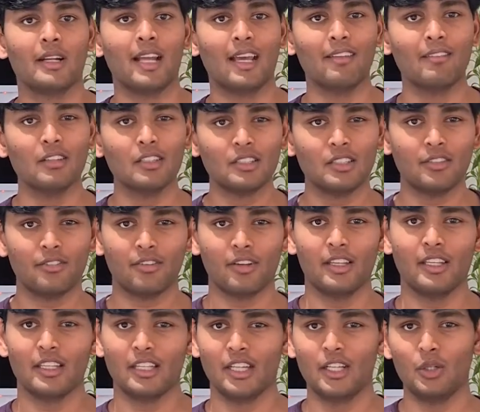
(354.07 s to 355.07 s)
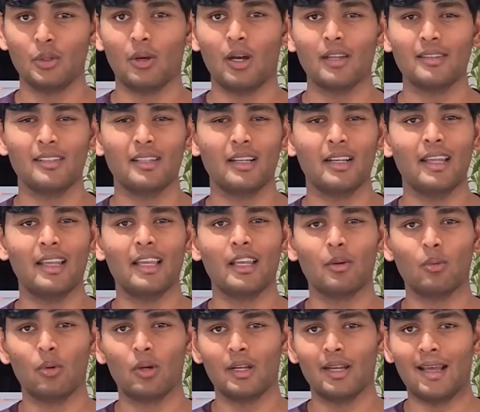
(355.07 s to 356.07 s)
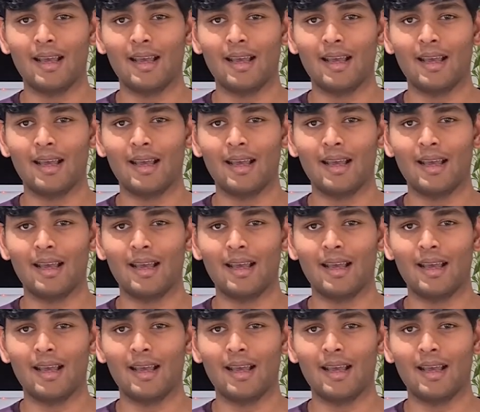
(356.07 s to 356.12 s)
diversifying into other layer 1